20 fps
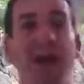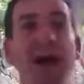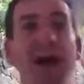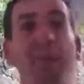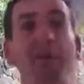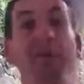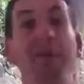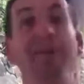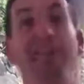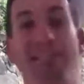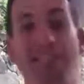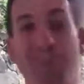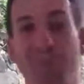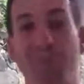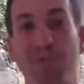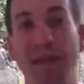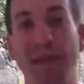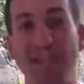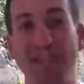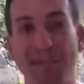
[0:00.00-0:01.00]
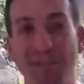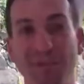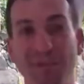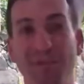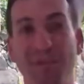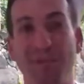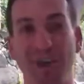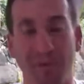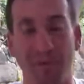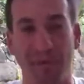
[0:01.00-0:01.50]
I want to explain to
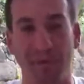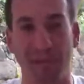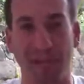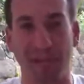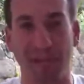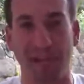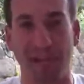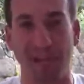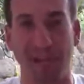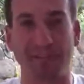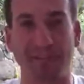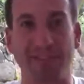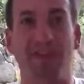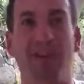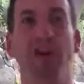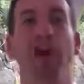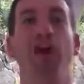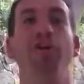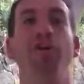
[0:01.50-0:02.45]
you a couple of things.